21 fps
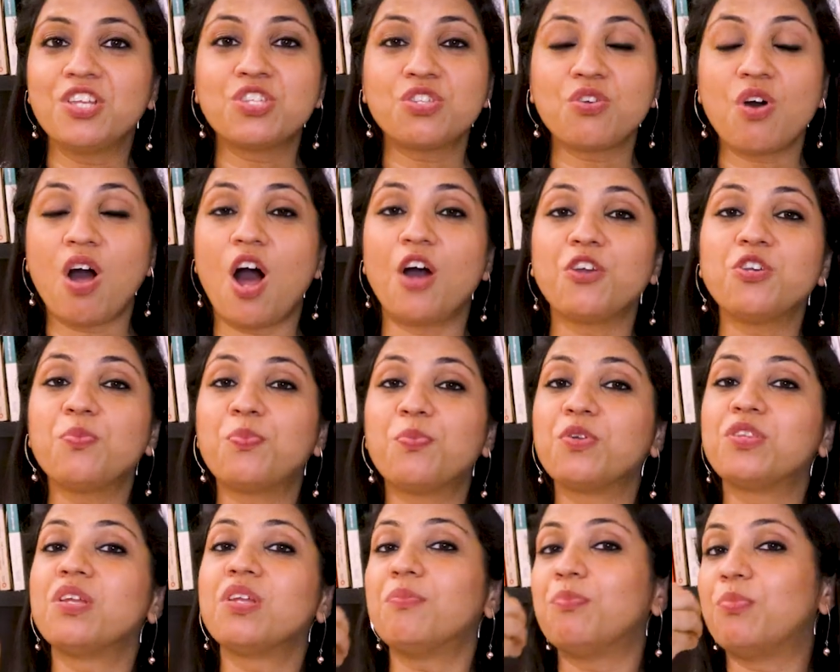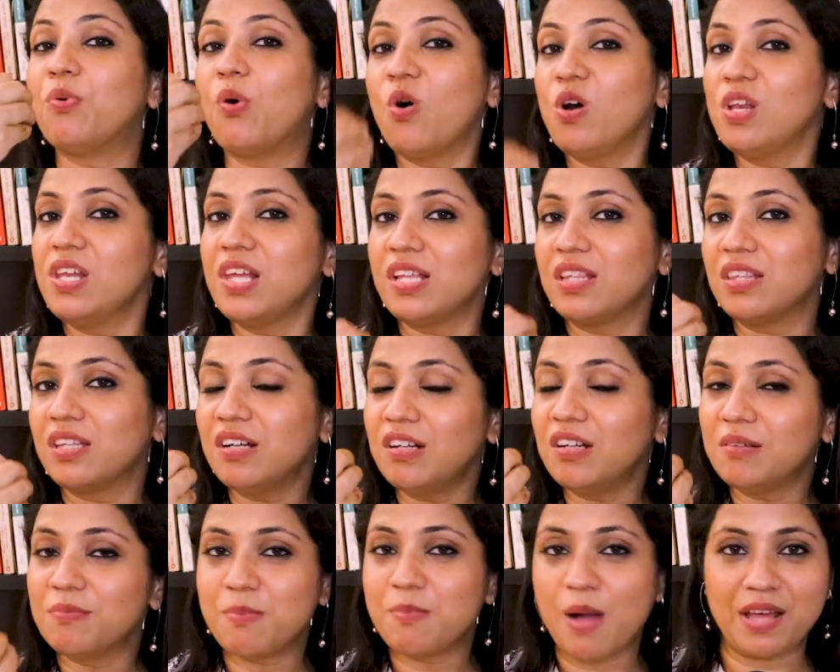So how you put the ball in
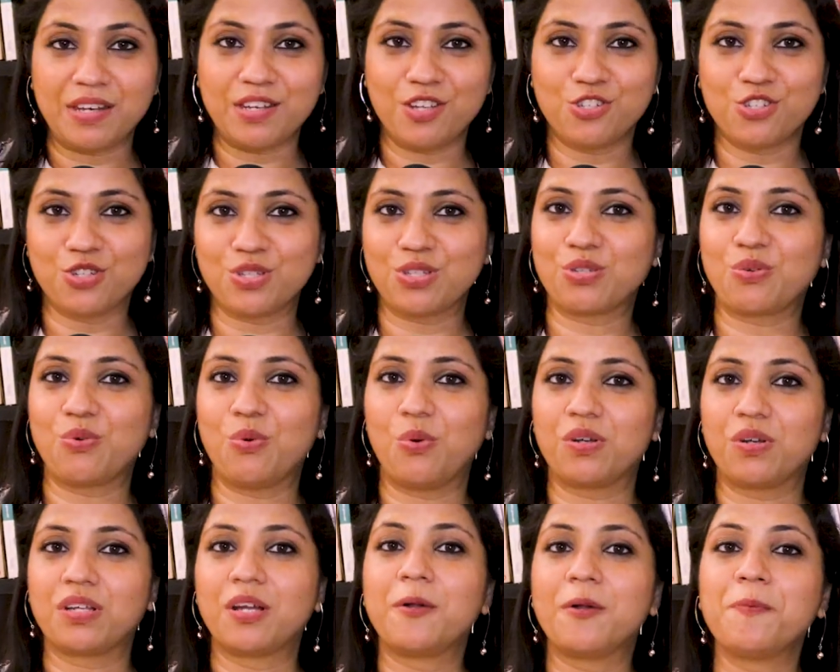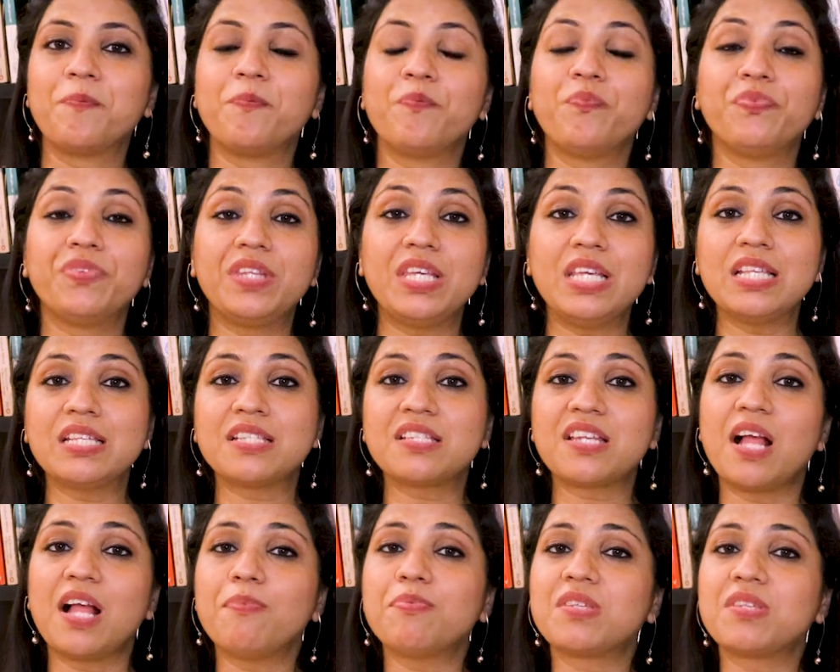the manager's court. These
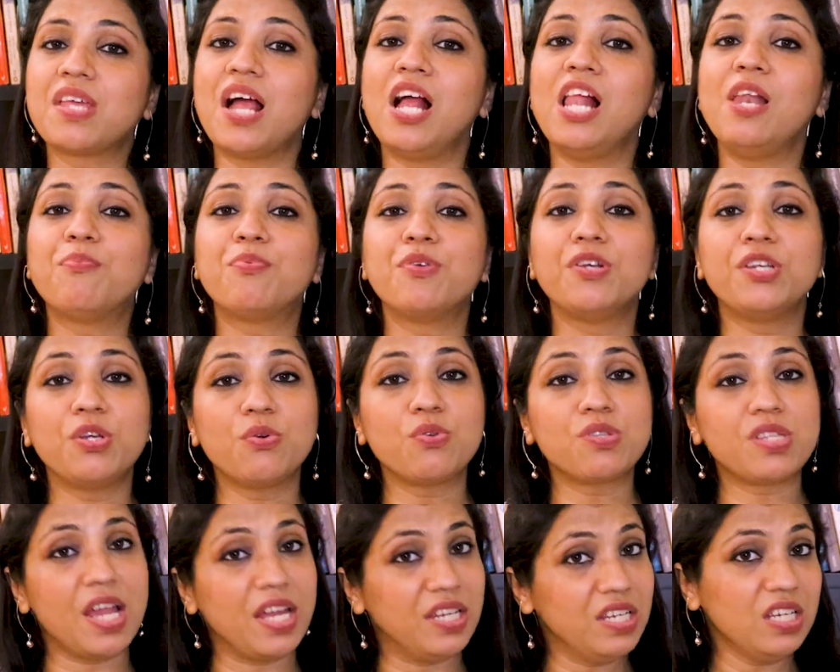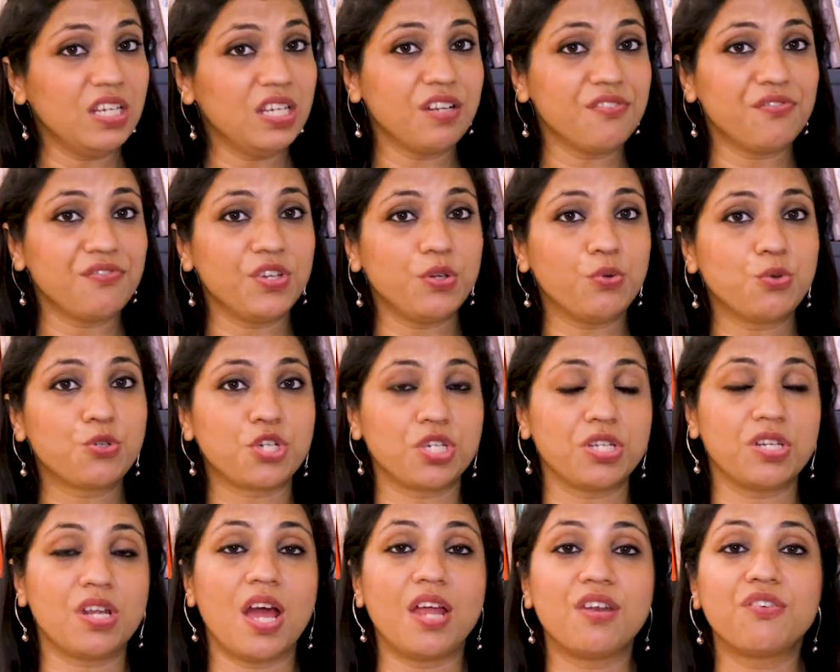steps help reduce any
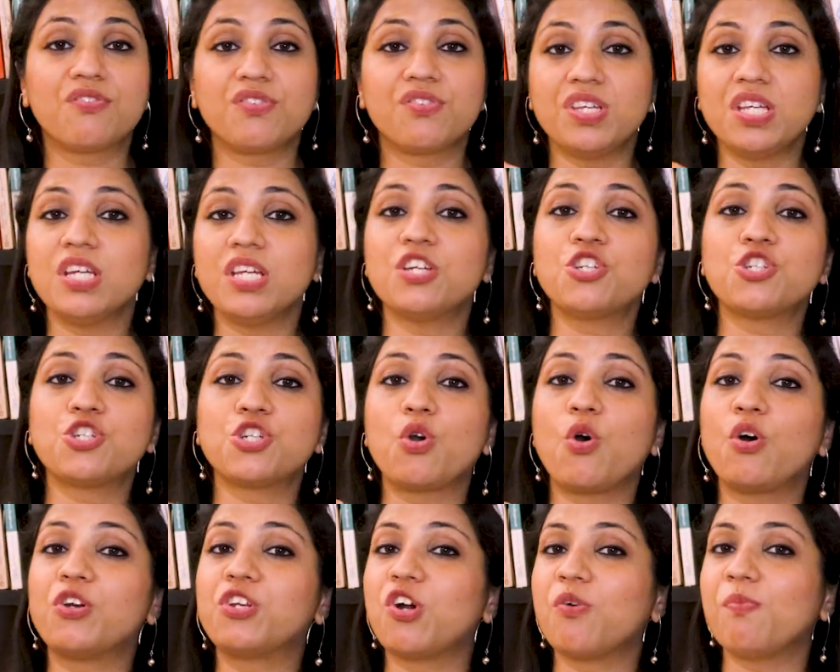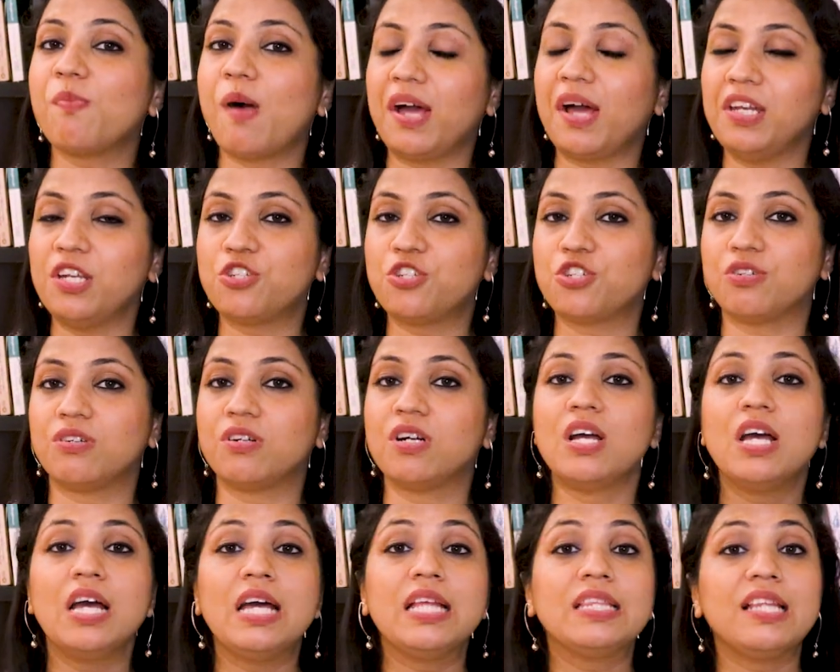confusion and reassure your manager
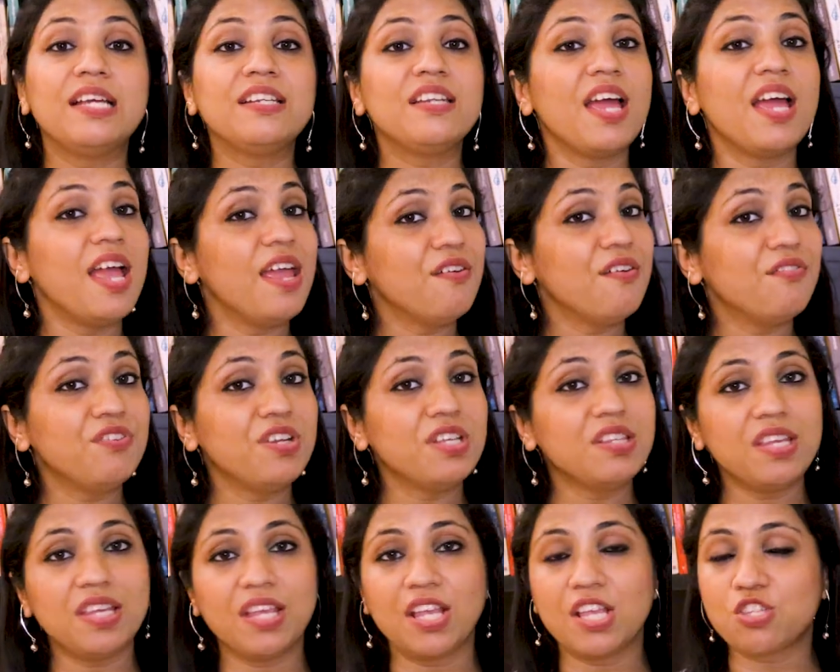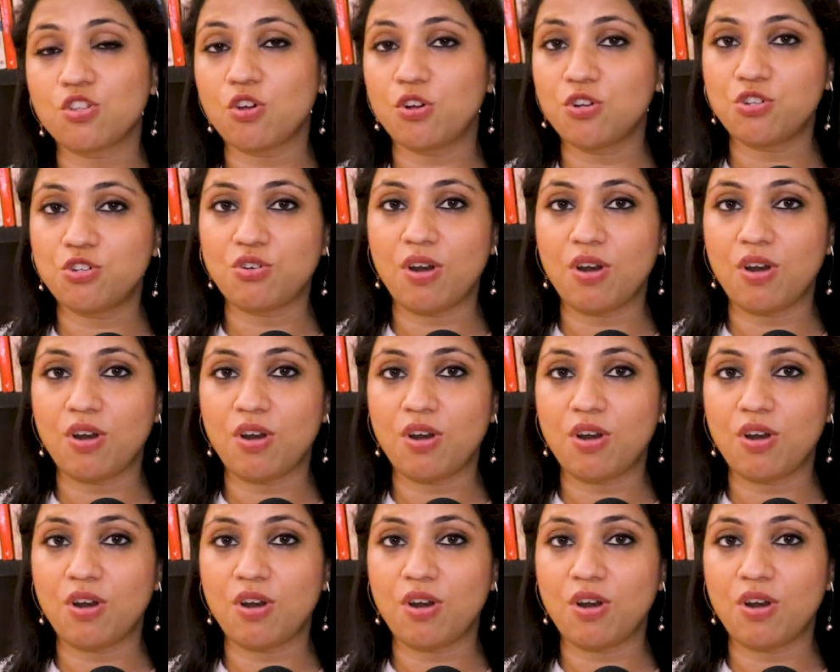that everything is on